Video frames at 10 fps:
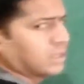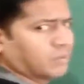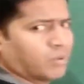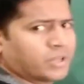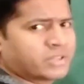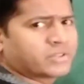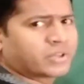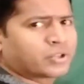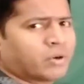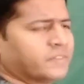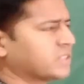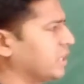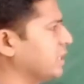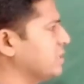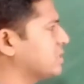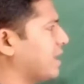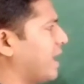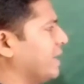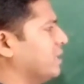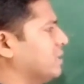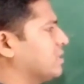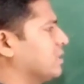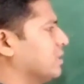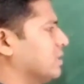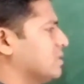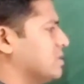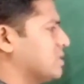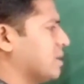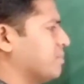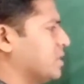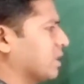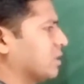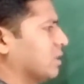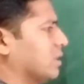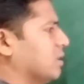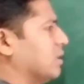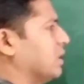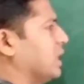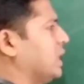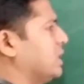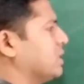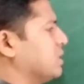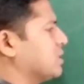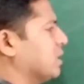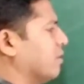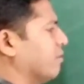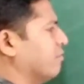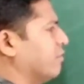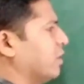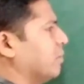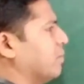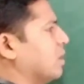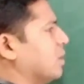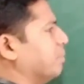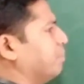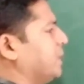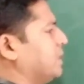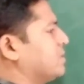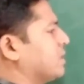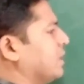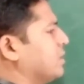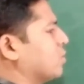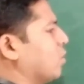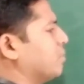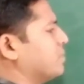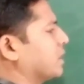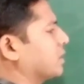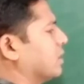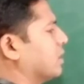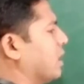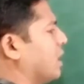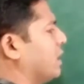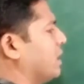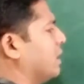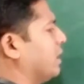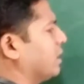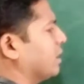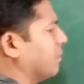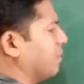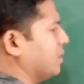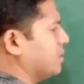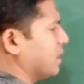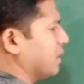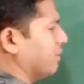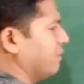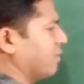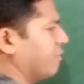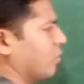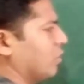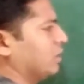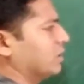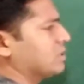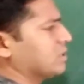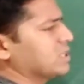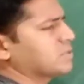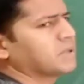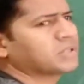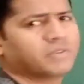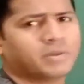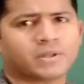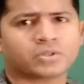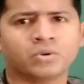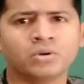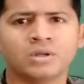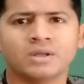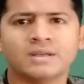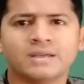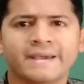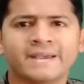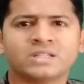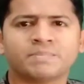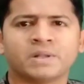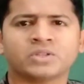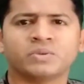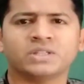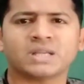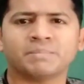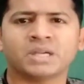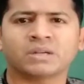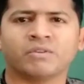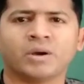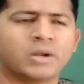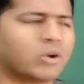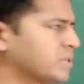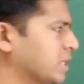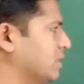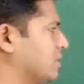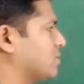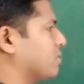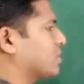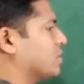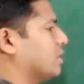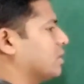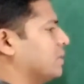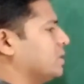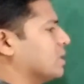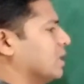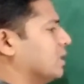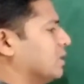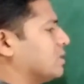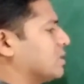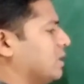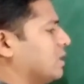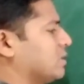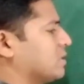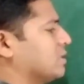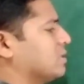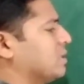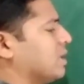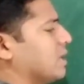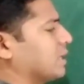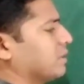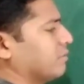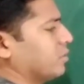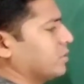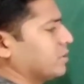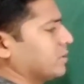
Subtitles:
What is the structure of the sentence? I is subject, eat is verb, pizza is object. I eat pizza. We are following this S plus B plus O. S plus V, subject, verb and object. This is structure, that means the sentence is in active voice.